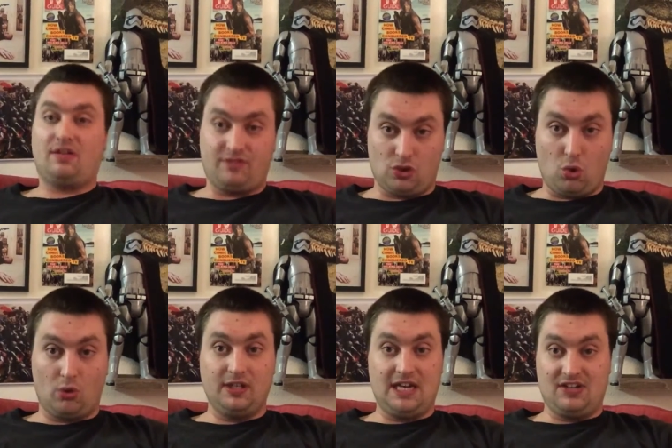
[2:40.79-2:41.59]
of the
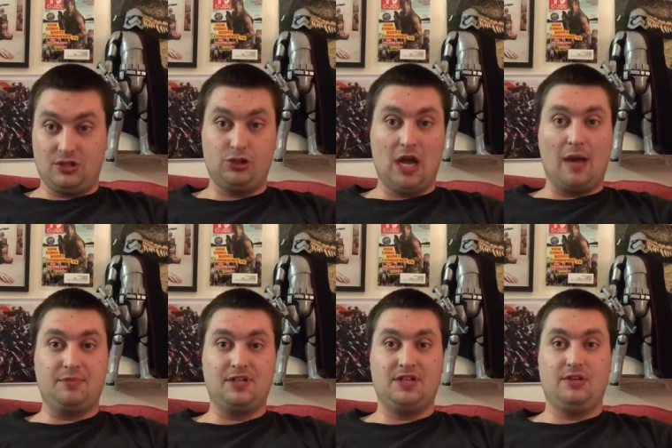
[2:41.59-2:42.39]
cordon has a job
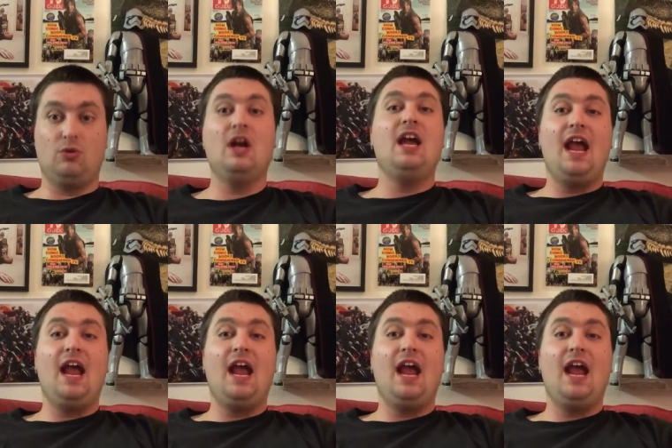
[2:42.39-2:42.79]
to do,